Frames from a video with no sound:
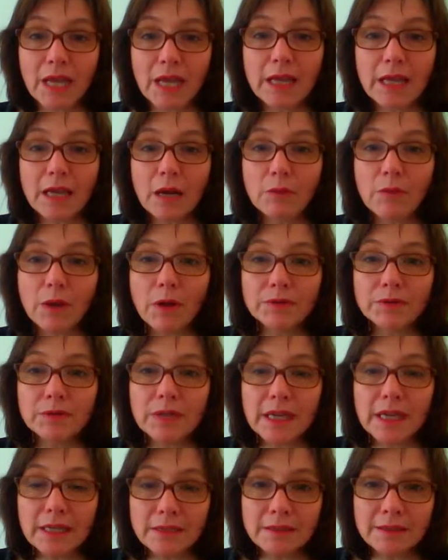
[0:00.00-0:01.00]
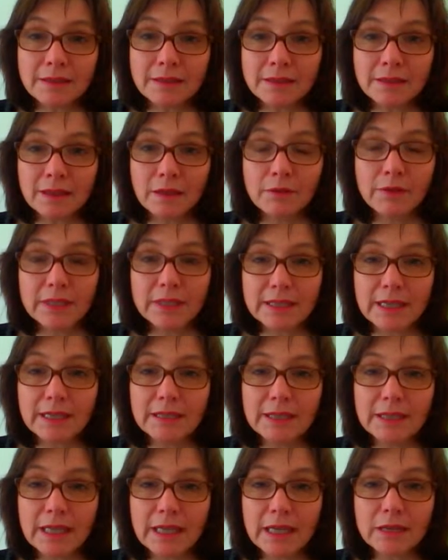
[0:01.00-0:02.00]
And I want this
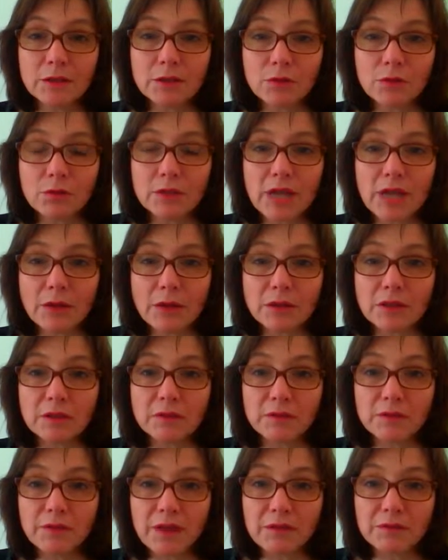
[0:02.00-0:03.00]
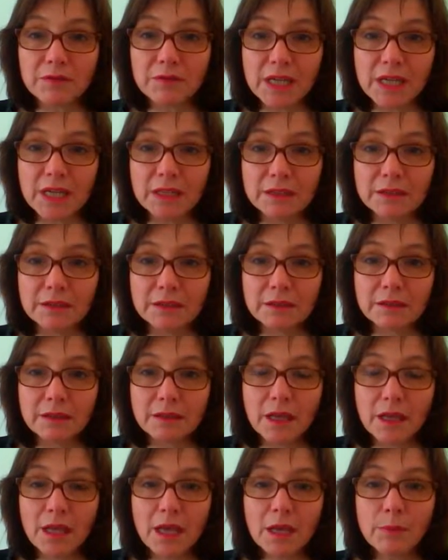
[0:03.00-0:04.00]
within the year 2015.
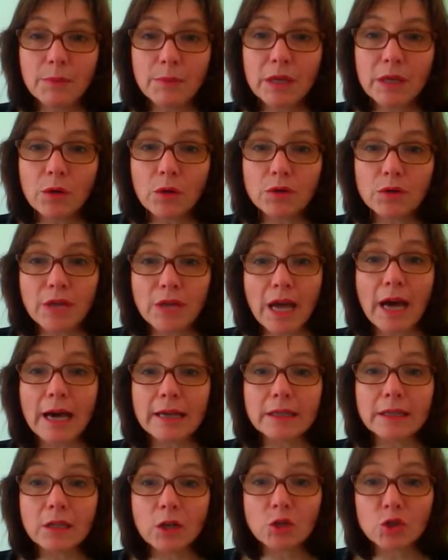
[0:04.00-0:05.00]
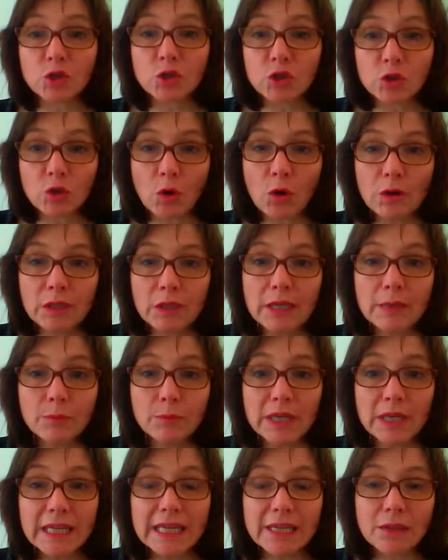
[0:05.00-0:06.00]
Because I strongly
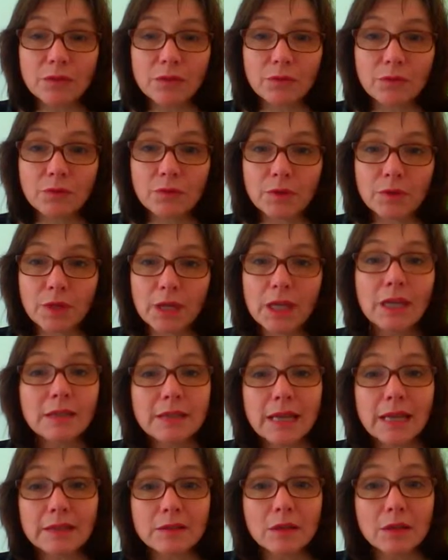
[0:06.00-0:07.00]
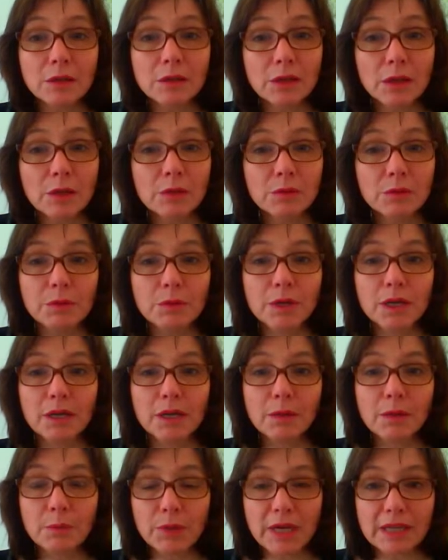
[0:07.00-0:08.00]
believe that the new
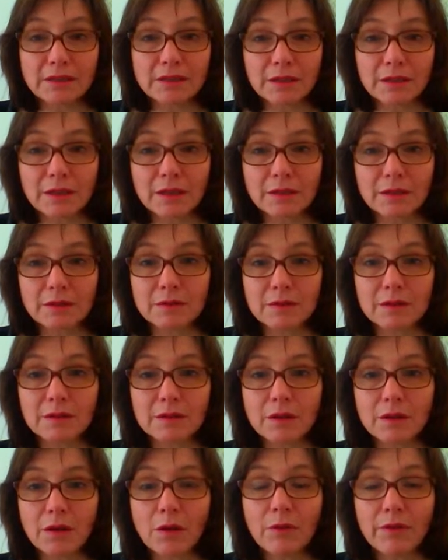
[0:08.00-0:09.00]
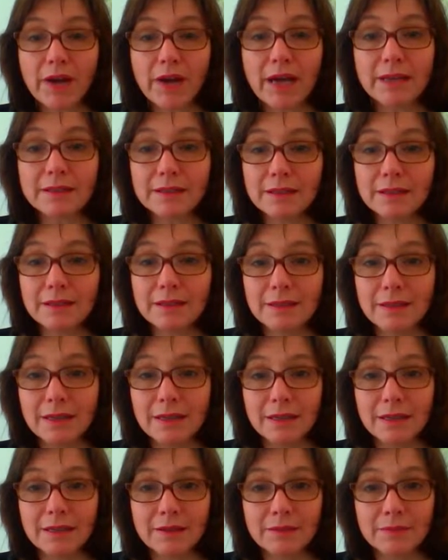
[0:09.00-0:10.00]
president of
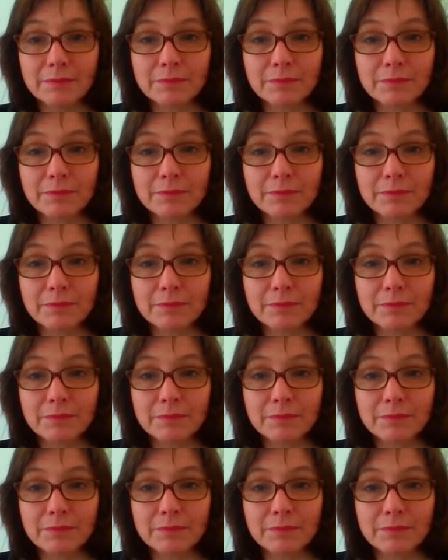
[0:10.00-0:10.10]
ICC,